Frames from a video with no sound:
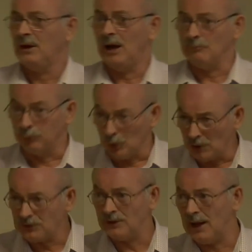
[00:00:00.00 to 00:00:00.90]
and
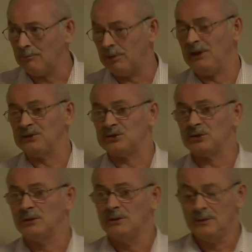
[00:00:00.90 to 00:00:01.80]
brought to that place
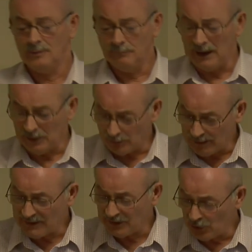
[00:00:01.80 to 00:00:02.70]
by
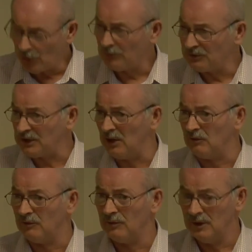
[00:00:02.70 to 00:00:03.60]
Almighty God
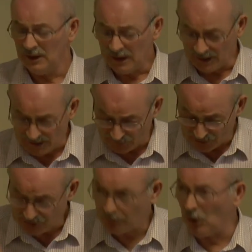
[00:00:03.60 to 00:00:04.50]
himself. And he
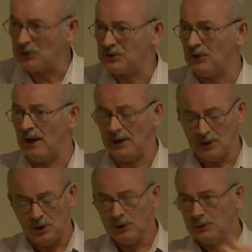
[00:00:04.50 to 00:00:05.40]
responds to that
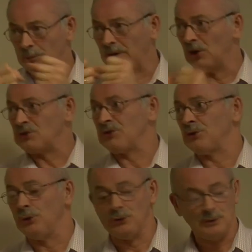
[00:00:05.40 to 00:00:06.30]
to bring us
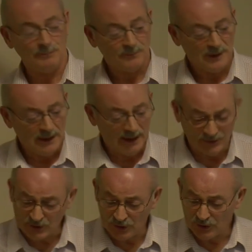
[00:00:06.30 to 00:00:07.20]
through
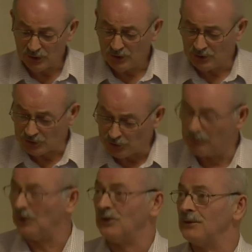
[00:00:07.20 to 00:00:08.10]
into the new
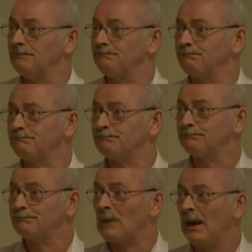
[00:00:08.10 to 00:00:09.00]
birth.
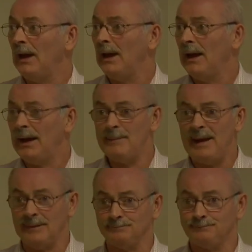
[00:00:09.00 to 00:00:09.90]

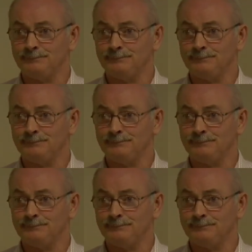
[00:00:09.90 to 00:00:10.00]
Amen.